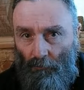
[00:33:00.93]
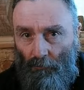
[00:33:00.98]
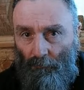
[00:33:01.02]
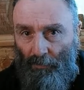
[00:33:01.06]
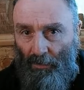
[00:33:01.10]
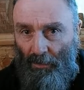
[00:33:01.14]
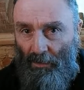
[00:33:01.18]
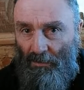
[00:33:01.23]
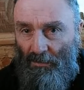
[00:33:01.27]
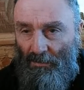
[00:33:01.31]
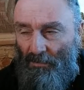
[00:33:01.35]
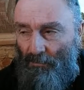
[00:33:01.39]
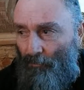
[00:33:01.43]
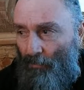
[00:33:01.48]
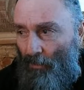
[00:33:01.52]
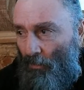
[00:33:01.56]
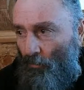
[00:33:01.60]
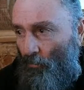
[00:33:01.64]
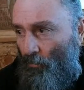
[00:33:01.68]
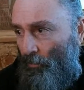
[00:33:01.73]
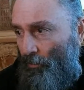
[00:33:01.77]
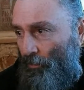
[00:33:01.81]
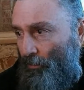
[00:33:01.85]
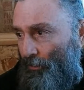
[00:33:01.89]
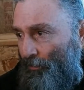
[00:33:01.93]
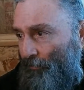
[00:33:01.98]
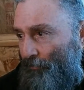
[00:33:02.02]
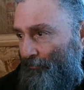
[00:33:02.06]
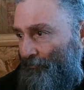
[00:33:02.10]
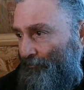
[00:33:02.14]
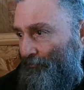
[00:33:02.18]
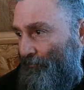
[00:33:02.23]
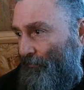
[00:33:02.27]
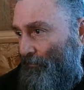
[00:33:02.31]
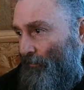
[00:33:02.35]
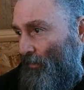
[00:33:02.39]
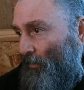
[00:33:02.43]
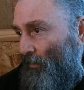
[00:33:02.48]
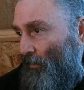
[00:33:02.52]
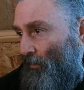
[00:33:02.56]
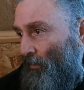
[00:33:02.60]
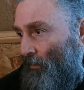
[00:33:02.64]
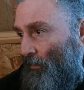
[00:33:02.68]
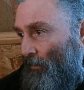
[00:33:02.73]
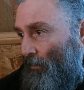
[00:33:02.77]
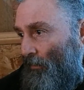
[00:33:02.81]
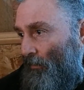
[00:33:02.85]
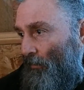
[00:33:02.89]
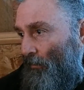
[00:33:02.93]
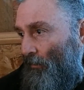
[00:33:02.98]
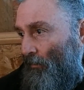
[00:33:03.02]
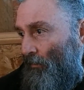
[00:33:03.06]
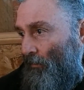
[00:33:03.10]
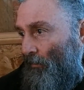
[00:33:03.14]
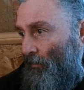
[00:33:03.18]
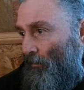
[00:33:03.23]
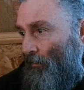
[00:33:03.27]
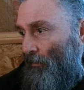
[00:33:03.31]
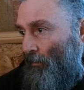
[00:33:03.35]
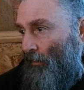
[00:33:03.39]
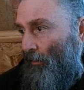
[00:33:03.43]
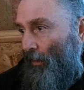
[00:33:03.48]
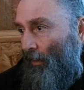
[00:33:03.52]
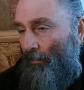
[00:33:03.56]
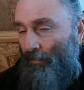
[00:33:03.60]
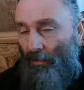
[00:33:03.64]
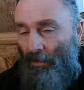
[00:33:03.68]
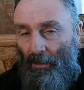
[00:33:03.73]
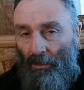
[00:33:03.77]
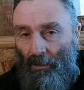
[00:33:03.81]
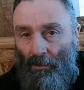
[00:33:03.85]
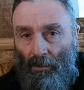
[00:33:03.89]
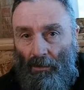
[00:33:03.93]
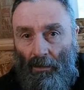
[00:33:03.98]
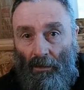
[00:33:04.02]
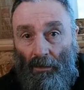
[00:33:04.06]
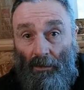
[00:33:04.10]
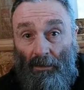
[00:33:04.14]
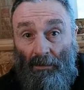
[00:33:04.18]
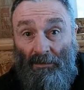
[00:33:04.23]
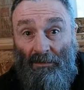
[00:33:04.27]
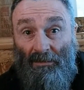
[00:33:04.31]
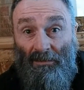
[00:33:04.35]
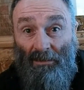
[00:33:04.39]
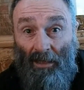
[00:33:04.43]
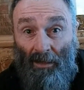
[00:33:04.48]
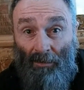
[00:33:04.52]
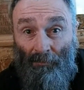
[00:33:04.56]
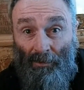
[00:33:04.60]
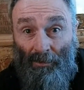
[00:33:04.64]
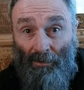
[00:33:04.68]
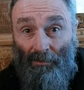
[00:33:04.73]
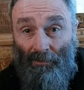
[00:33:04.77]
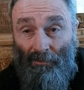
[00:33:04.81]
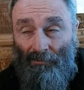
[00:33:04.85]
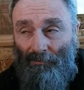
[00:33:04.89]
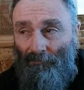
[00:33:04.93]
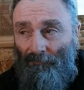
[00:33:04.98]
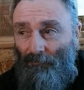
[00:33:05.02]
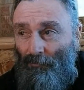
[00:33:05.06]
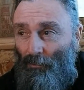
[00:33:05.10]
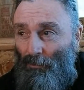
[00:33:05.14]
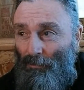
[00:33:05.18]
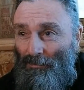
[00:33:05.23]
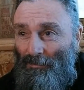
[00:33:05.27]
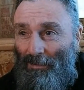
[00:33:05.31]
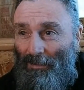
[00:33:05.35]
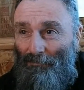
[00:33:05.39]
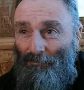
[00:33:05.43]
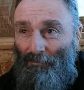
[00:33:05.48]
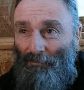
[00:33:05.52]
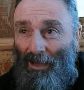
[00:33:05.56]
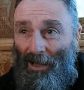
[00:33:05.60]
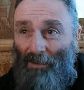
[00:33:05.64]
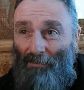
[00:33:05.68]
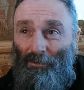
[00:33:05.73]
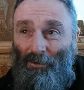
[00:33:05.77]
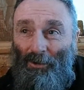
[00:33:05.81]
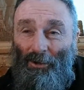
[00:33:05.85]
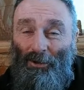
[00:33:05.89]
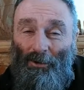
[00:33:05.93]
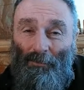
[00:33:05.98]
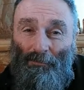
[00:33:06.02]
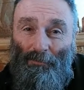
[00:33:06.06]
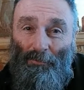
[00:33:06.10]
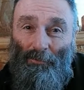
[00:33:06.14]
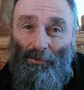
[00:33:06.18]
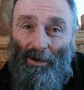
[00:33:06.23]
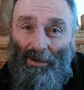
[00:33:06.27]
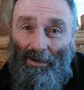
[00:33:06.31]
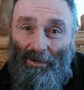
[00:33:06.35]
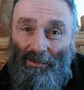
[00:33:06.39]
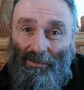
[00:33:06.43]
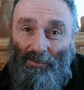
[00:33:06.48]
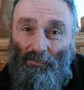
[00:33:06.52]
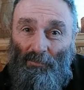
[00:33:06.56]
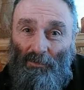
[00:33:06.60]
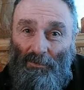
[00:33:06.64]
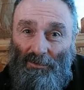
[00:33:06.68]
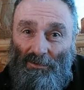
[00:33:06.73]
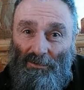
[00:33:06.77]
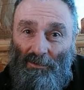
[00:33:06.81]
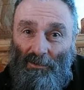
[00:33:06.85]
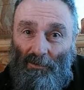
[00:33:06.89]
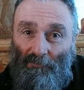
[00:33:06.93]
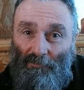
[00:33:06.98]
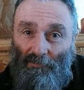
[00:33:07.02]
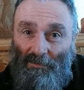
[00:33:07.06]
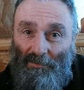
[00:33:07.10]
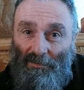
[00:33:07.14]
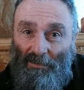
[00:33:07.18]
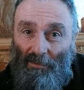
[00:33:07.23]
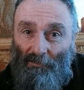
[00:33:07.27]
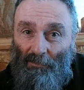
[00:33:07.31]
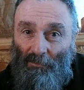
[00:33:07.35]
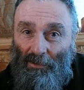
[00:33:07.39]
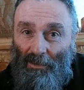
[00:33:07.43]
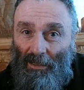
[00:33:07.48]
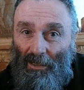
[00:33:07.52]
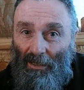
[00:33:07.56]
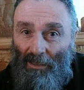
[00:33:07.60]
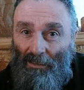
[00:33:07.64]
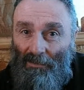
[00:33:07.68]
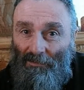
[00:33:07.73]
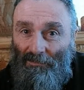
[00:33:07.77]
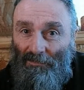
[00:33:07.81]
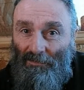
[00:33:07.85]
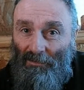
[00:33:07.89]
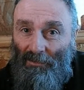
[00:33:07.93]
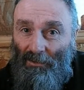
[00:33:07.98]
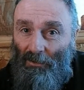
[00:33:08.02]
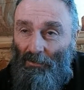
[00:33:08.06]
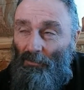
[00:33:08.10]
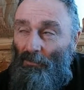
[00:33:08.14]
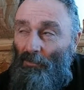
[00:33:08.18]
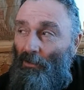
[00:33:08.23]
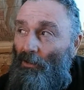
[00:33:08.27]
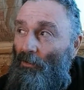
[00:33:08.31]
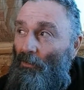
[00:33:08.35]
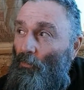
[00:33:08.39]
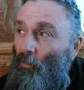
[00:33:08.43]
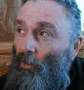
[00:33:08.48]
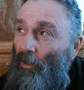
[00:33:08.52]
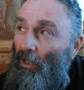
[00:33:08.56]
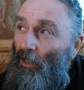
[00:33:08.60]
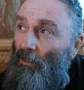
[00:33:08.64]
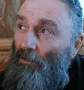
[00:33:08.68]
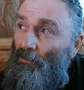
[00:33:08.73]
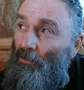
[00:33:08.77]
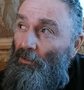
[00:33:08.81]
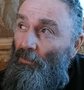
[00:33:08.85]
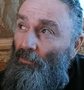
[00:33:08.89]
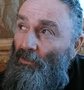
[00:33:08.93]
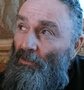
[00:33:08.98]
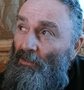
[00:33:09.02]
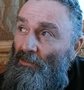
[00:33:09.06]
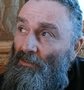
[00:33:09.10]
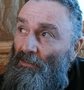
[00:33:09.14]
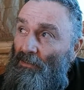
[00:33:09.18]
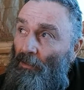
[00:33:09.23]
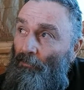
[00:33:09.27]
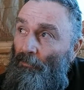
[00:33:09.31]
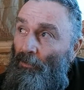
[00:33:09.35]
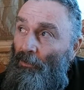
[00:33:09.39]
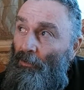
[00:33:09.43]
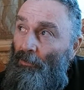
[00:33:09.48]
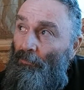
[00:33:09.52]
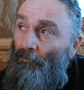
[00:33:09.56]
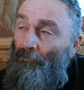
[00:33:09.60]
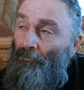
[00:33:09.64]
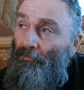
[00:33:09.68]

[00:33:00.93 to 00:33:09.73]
heats my water. And then in summer, of course, I'm not operating the wood stove in summer, guys. So what I'll do in summer